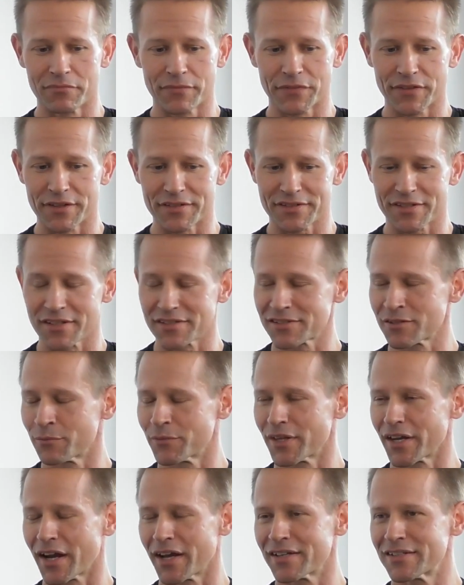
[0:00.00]
The system
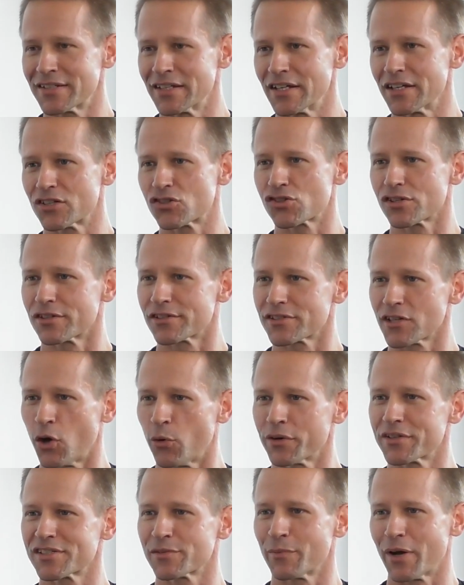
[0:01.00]
that I teach is
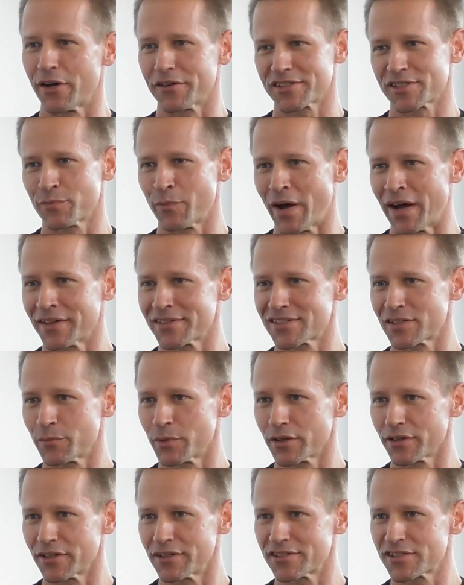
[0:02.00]
always about spine
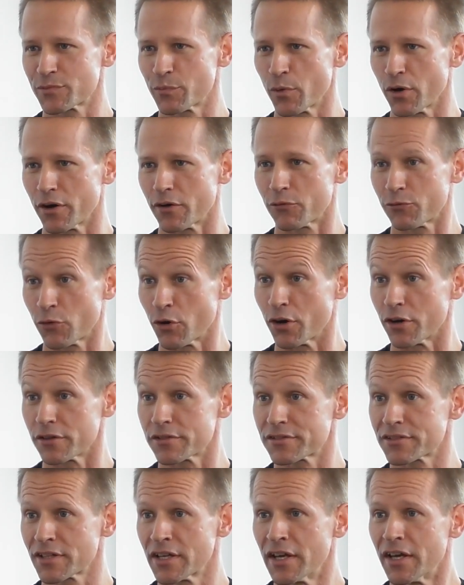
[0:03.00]
stability
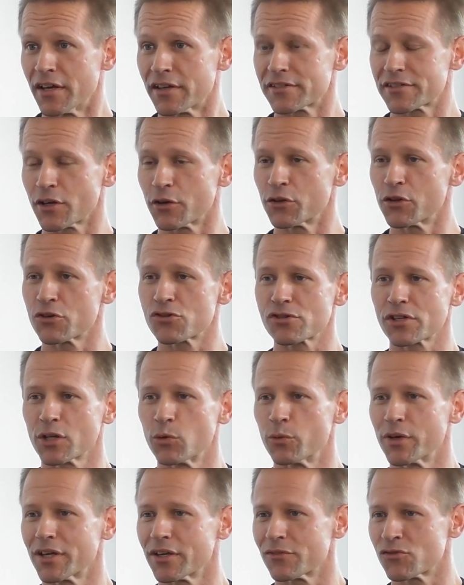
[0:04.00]
first. So usually
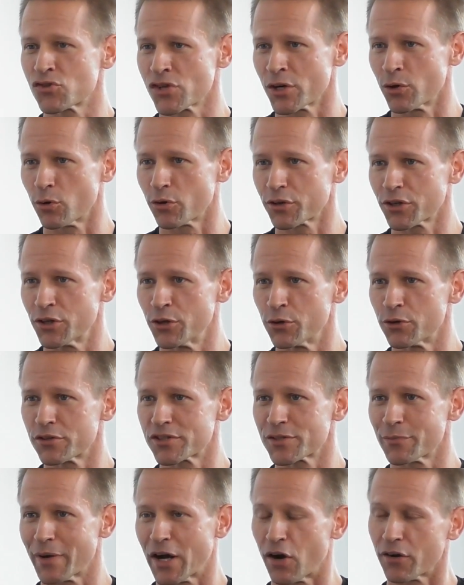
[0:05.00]
we give general cues
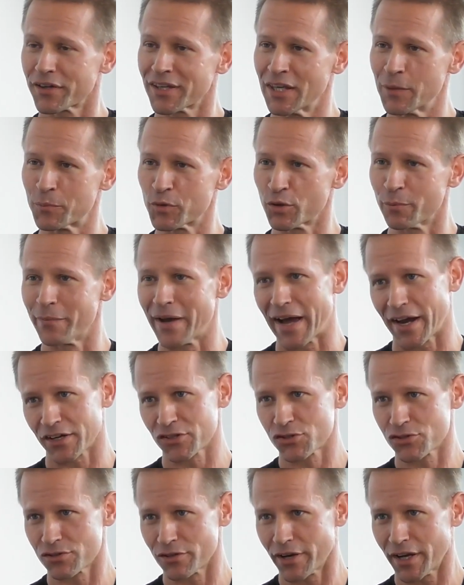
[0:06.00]
about keep your back
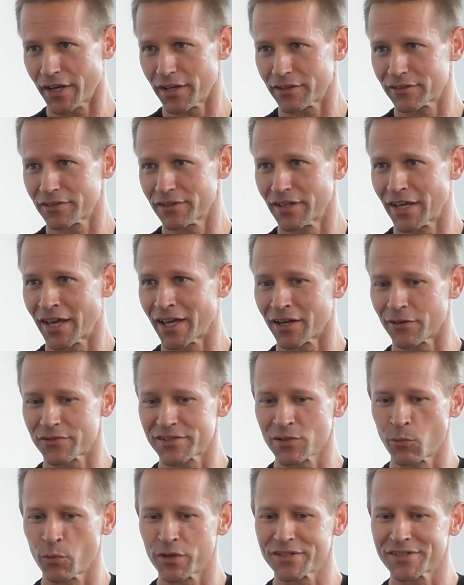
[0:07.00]
straight. And if
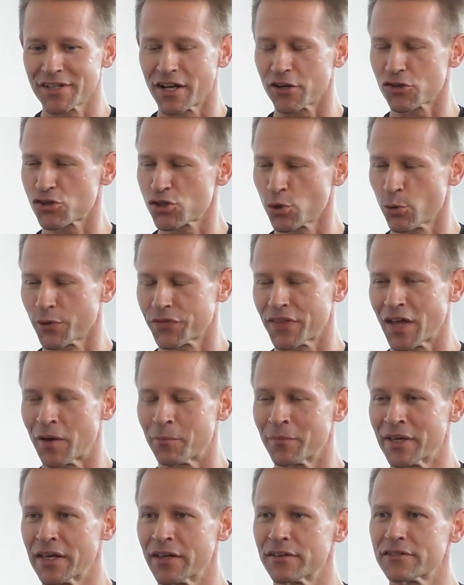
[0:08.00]
someone's not sure what that
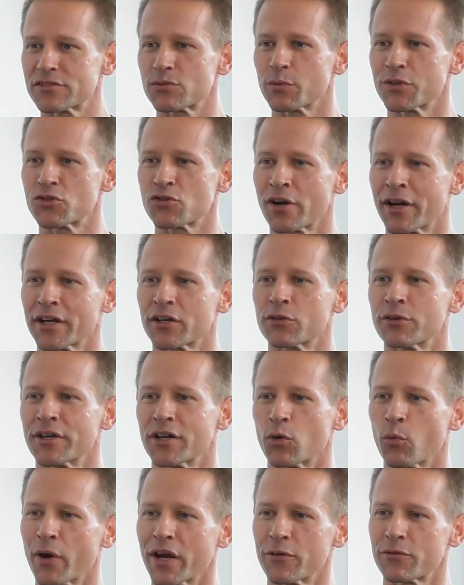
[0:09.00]
means, we try to create
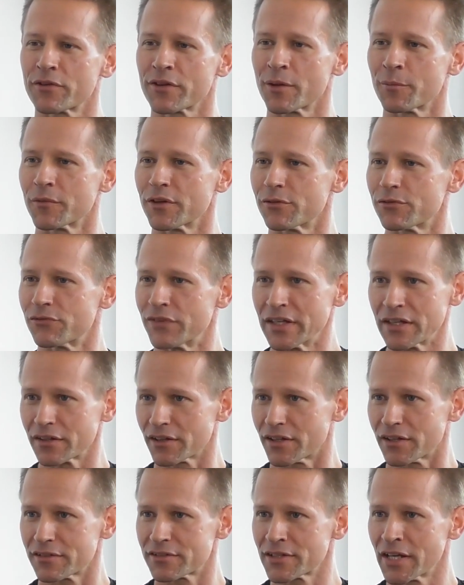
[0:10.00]
a way for them to feel
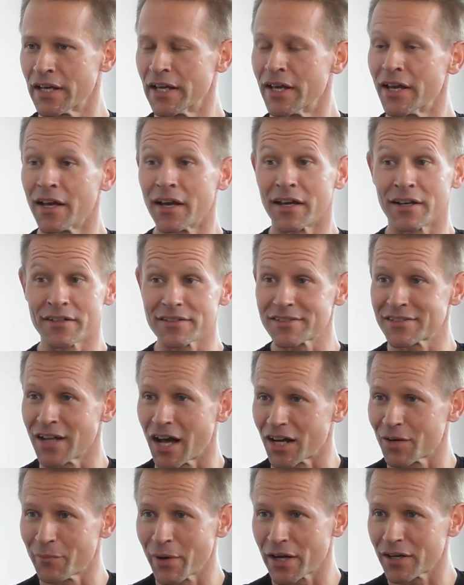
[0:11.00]
it. And it's
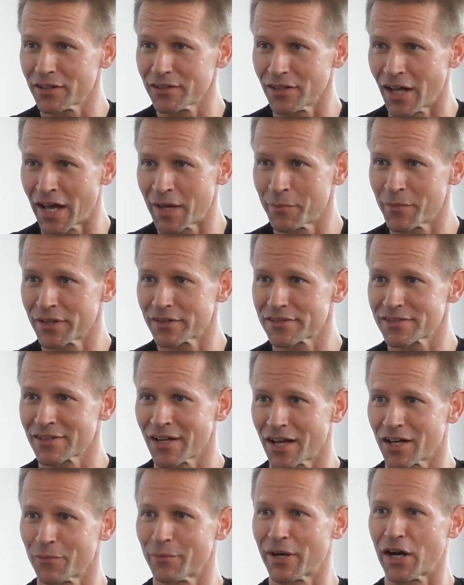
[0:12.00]
not about alignment. It's
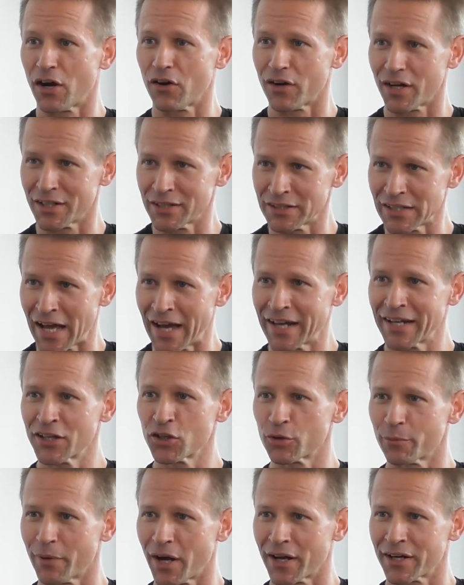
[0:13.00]
not about aligning
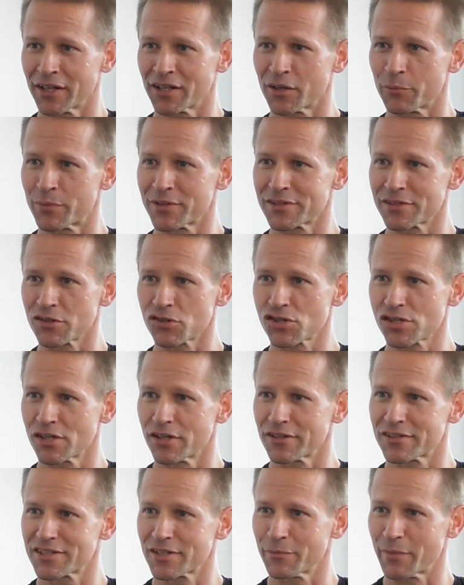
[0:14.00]
your body in a position.
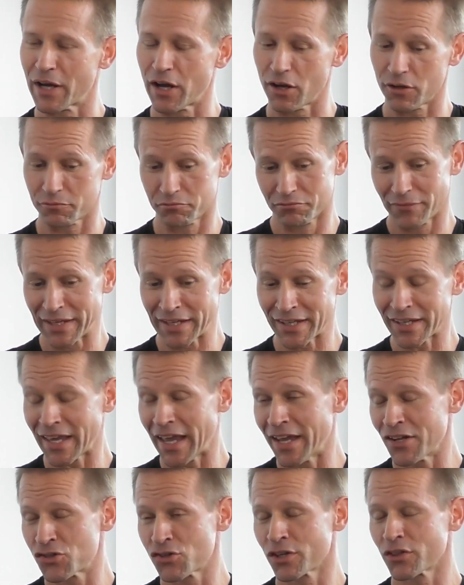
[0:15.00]
It's about
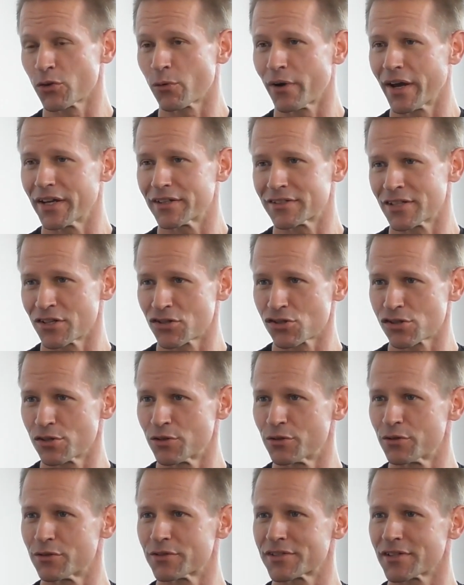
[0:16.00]
engaging the right
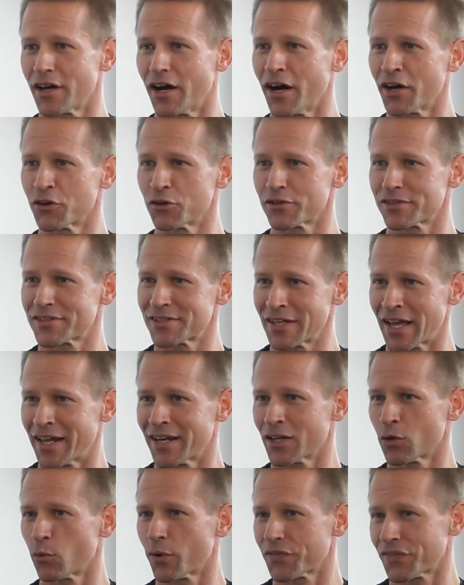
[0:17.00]
tissues,
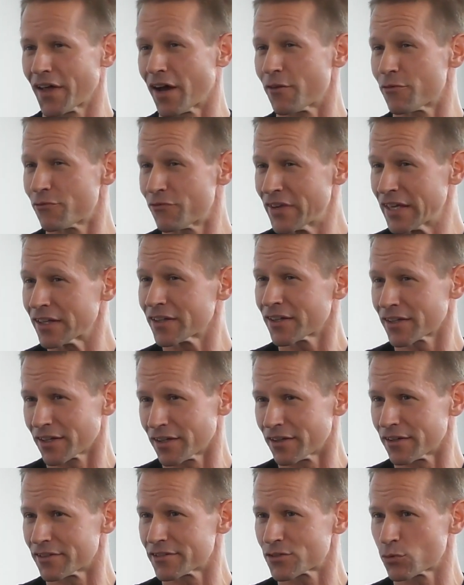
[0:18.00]
understanding what that feeling
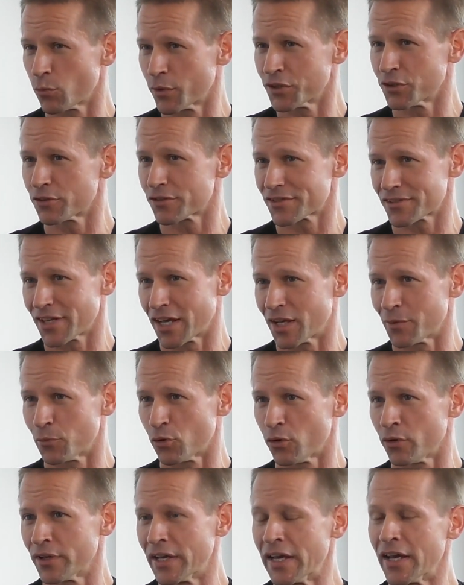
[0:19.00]
is when you're
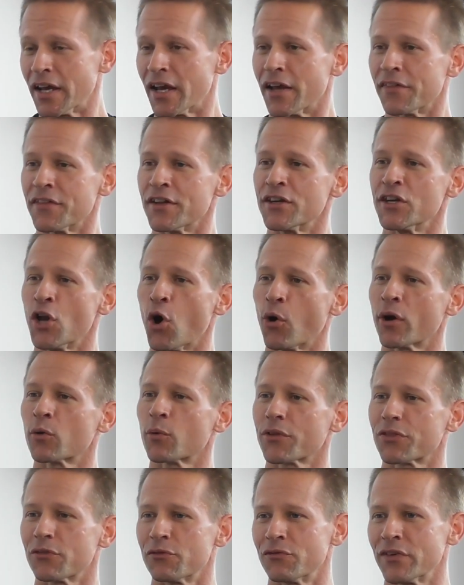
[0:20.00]
stable, and then knowing
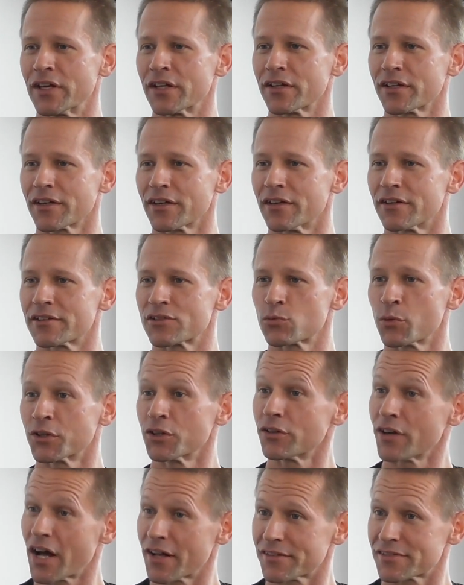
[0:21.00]
what the feeling is when
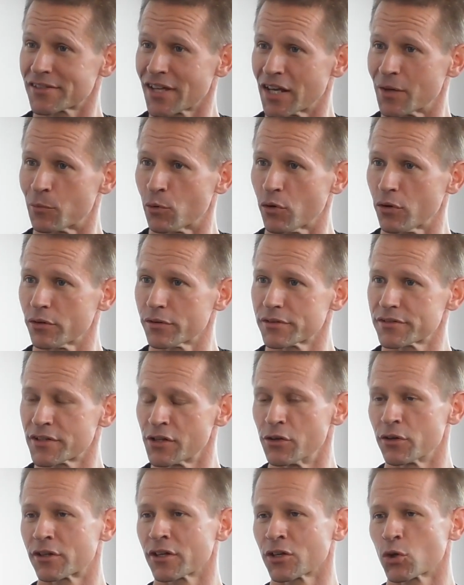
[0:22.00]
you're not stable. So
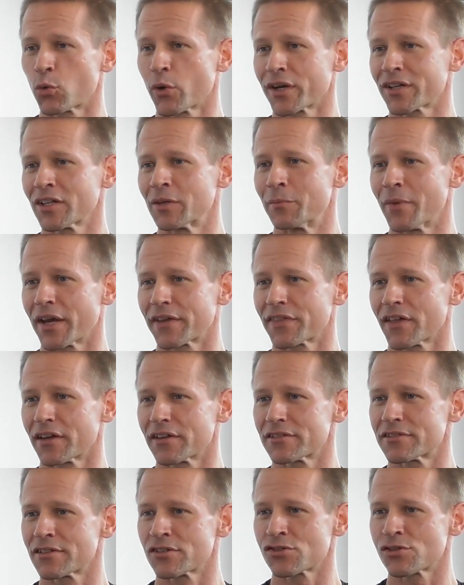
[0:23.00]
you can quickly make that
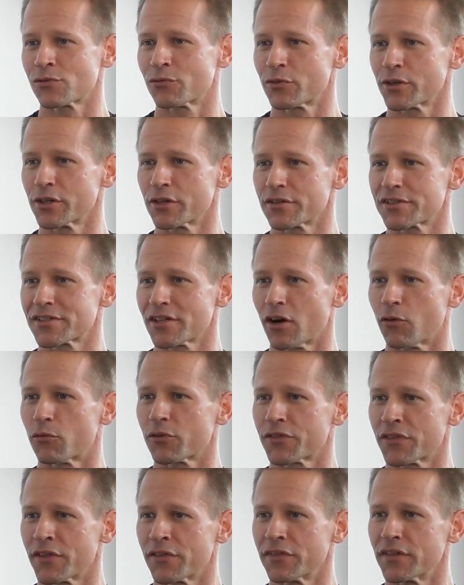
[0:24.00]
decision for yourself
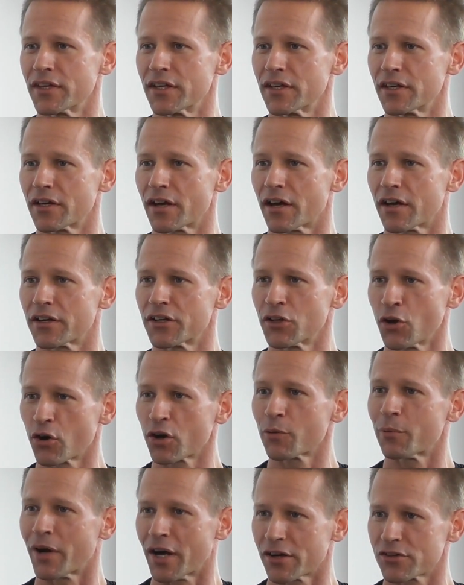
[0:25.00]
within the
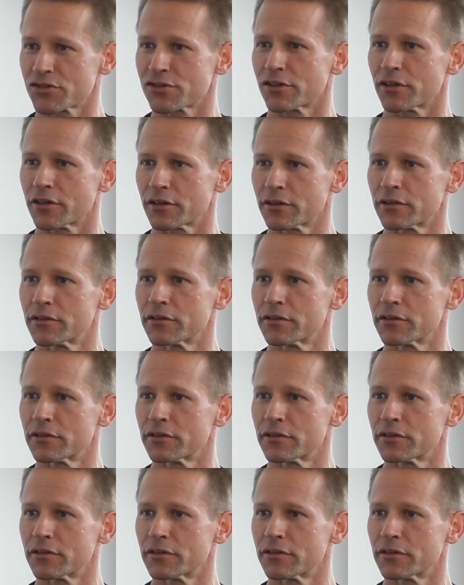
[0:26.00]
yoga posture.